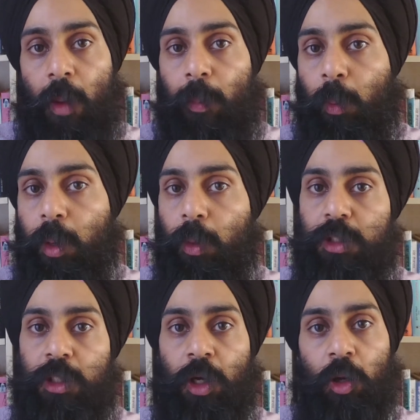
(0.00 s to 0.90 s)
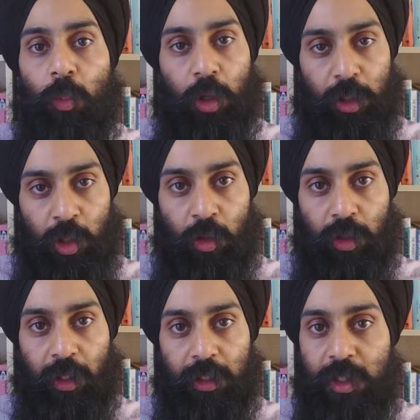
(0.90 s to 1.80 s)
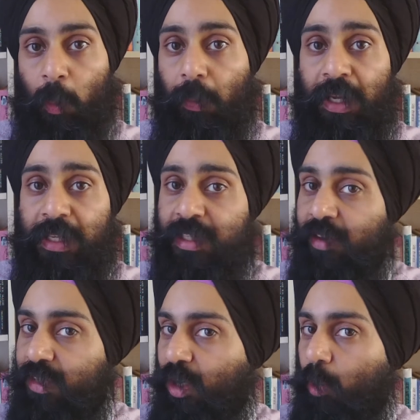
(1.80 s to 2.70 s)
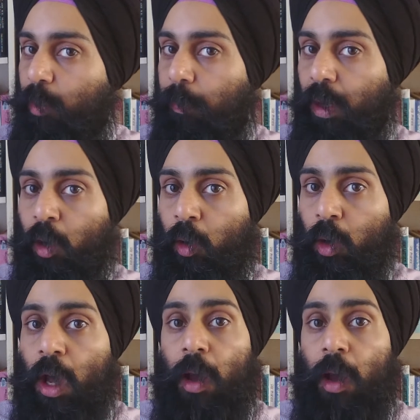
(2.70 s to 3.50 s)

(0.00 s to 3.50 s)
But we want to know what you think, so please leave us a comment below,